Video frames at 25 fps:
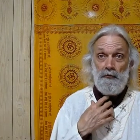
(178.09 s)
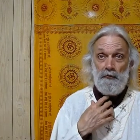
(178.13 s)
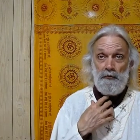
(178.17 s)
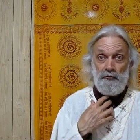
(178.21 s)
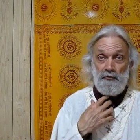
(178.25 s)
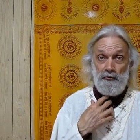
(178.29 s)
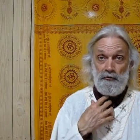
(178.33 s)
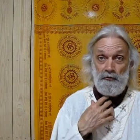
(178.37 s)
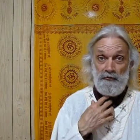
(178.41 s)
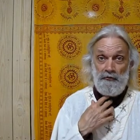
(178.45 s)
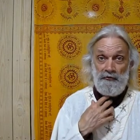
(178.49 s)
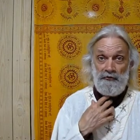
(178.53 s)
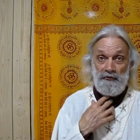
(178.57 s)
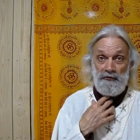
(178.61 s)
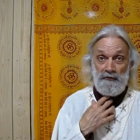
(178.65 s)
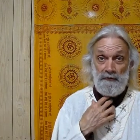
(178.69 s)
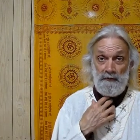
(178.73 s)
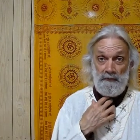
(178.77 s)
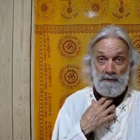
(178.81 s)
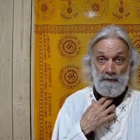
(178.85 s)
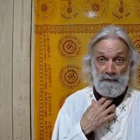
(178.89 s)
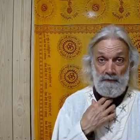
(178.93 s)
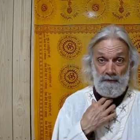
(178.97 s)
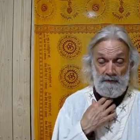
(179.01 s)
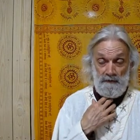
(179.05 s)
you
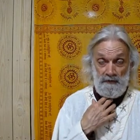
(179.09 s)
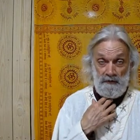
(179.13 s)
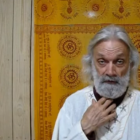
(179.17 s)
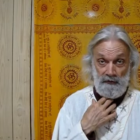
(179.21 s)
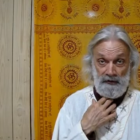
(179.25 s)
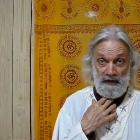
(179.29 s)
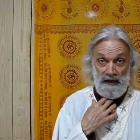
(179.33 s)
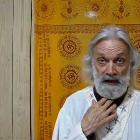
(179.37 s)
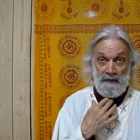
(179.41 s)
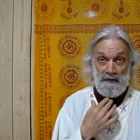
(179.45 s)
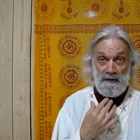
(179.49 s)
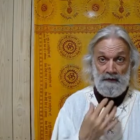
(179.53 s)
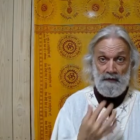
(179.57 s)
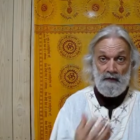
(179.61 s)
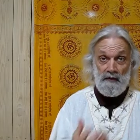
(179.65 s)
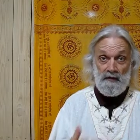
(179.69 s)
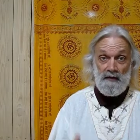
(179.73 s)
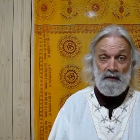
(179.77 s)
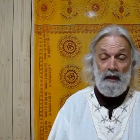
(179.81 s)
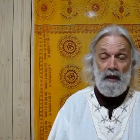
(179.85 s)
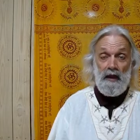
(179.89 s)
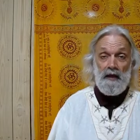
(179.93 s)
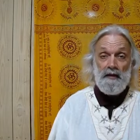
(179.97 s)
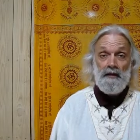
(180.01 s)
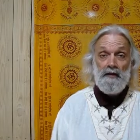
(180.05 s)
create this sound,